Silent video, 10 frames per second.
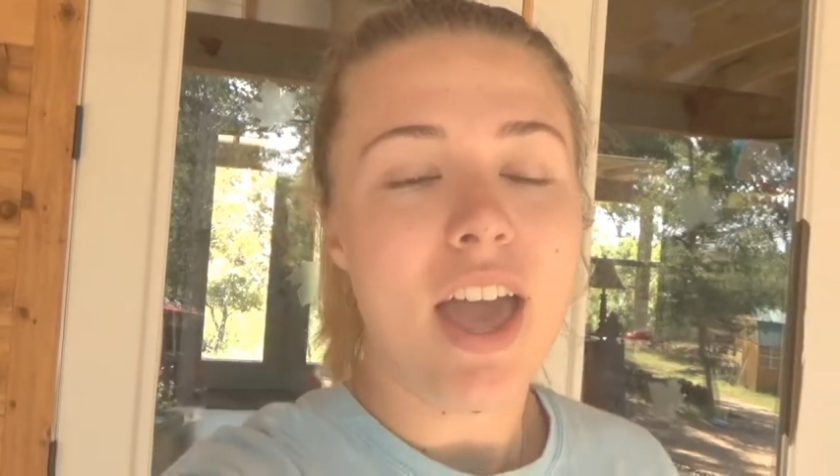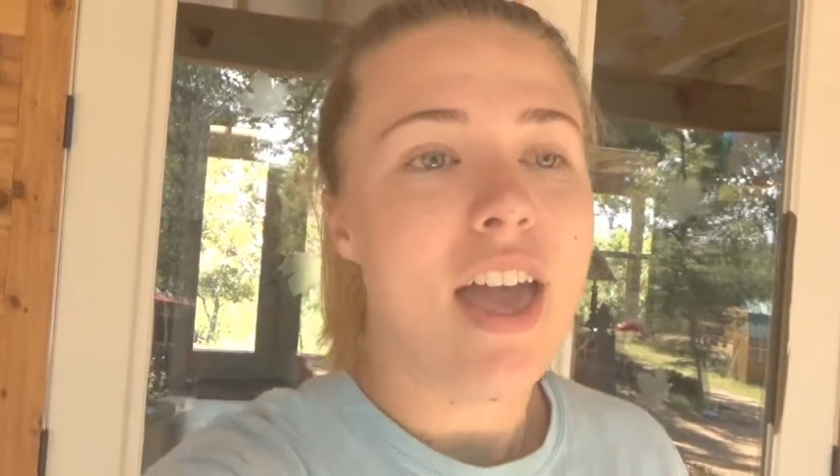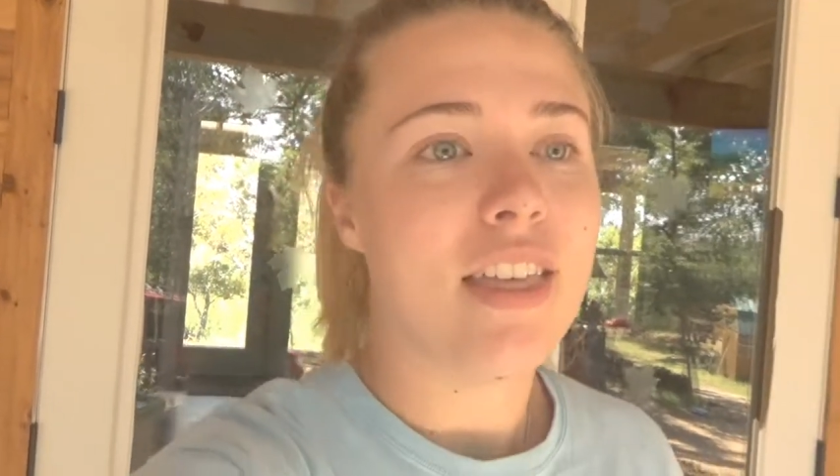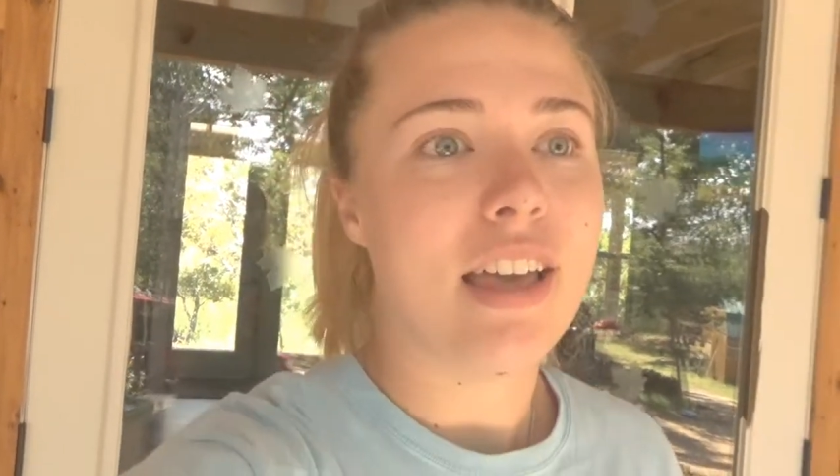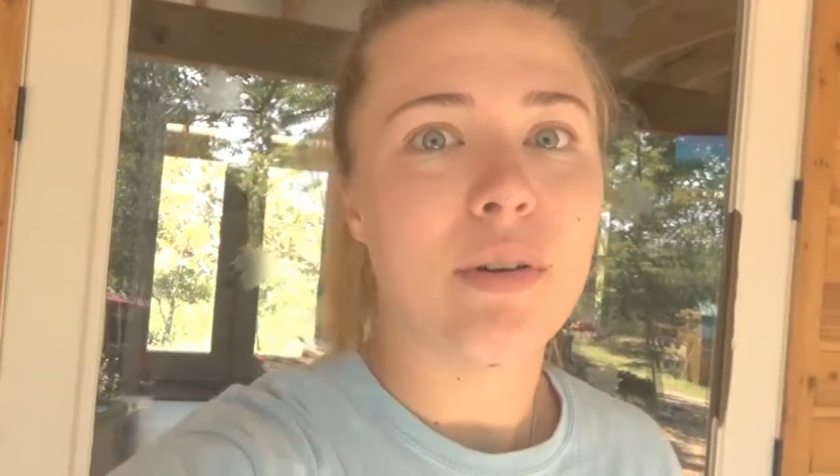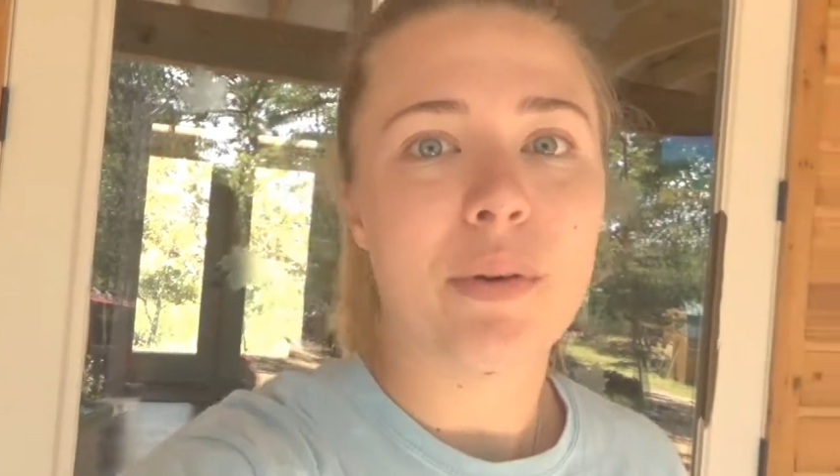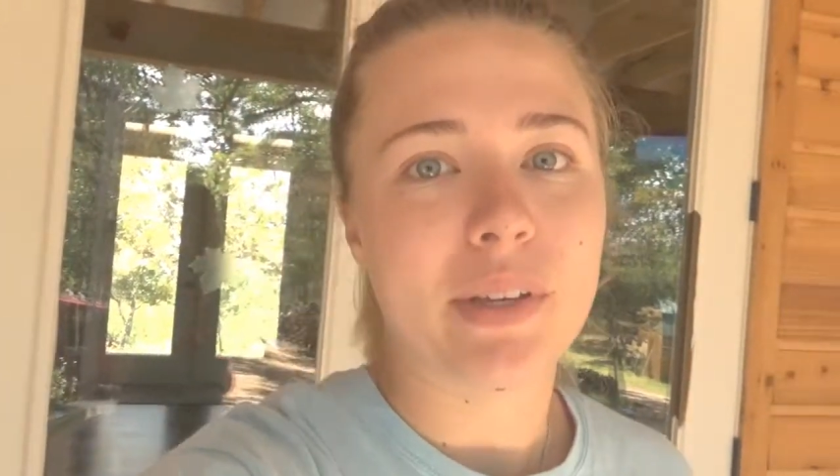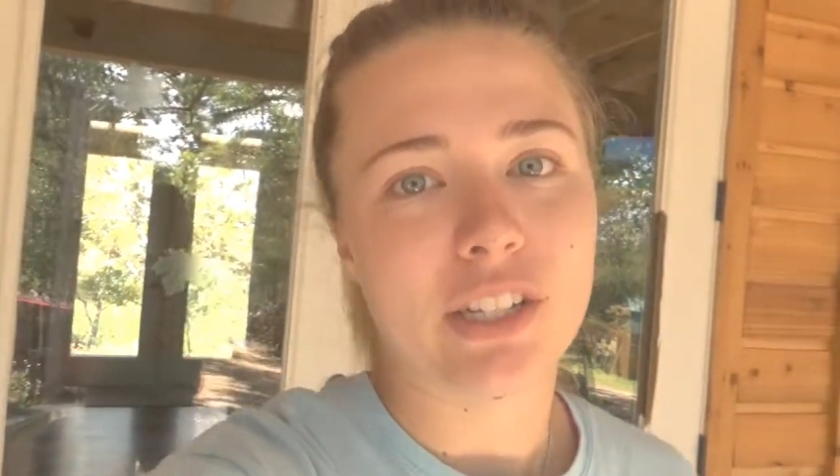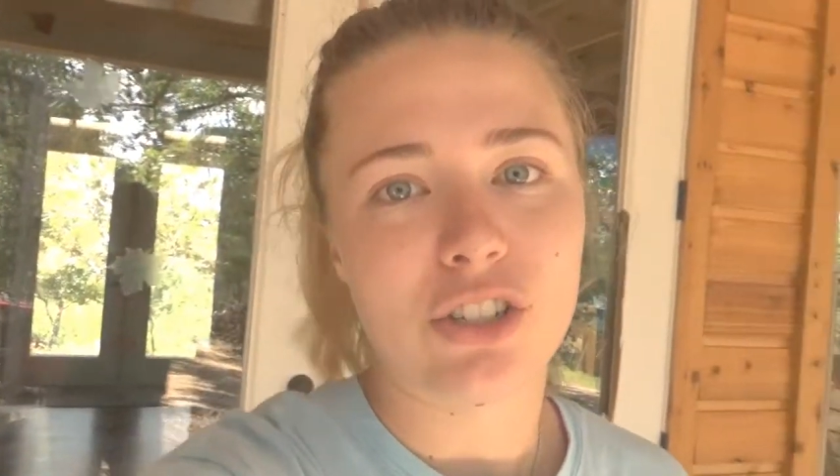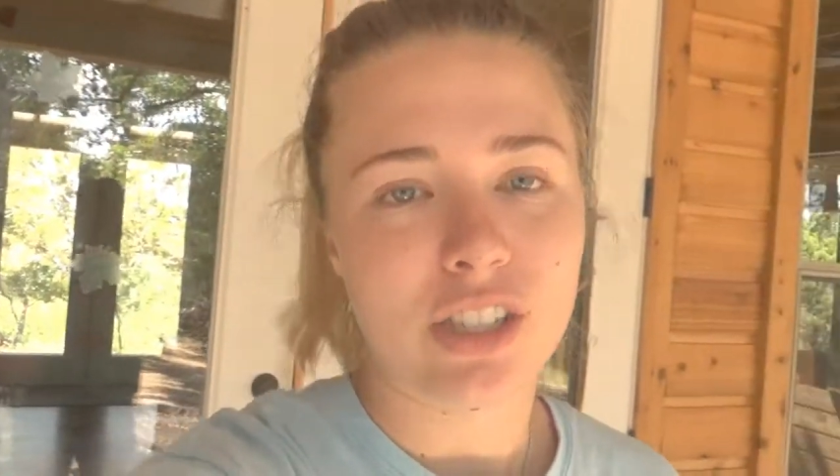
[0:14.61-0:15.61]
and that way we
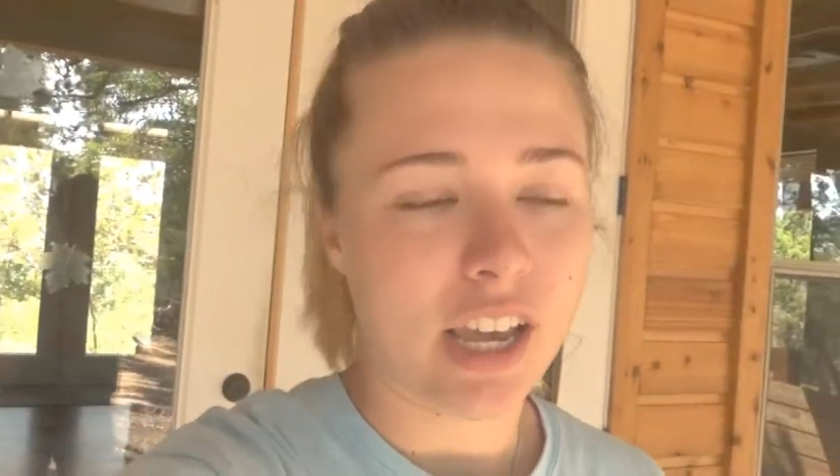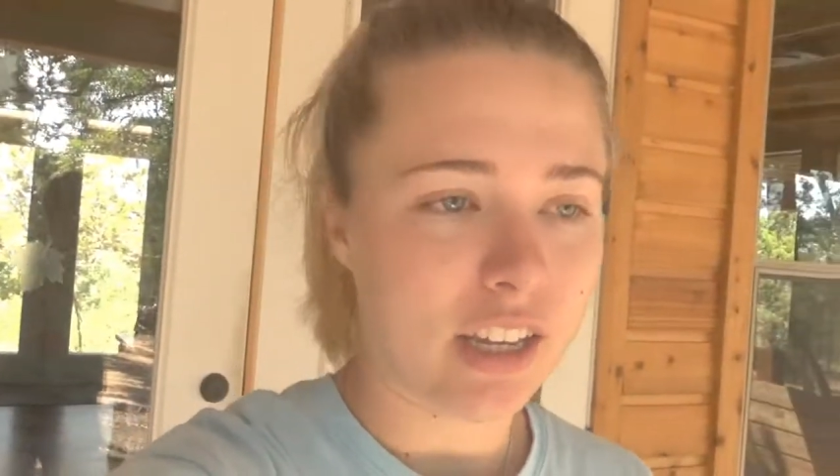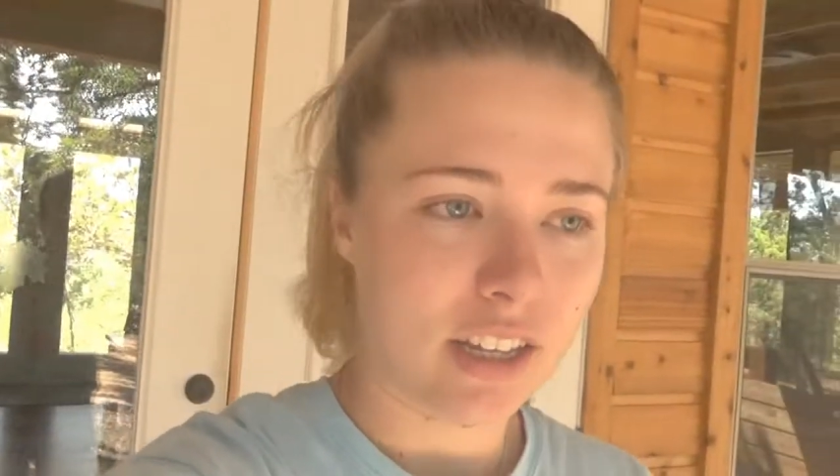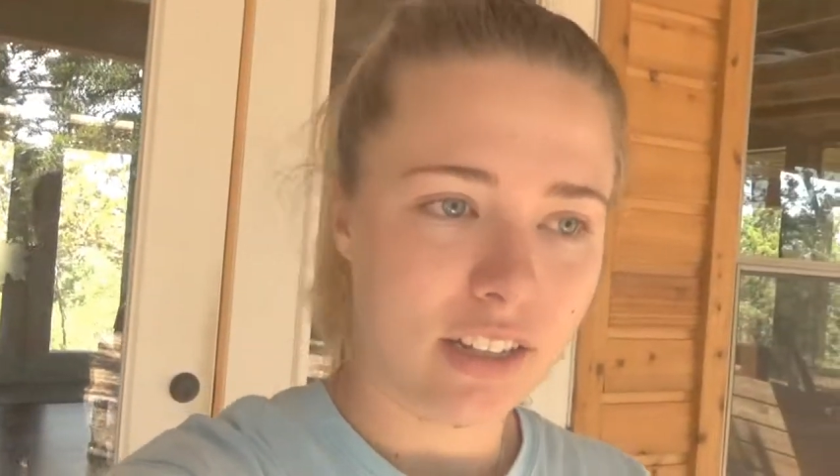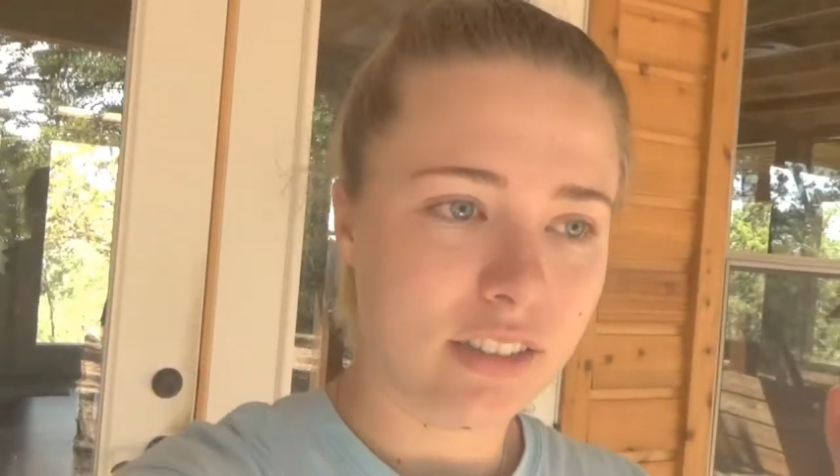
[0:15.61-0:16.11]
can just like